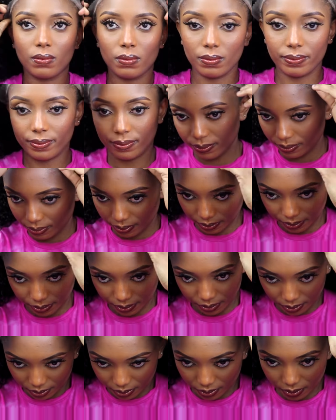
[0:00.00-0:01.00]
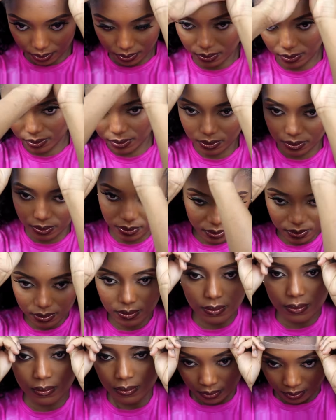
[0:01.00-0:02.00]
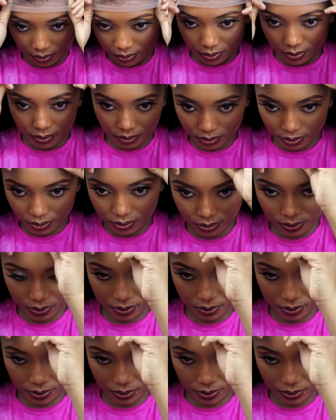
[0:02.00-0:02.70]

the wig. Make you slow down,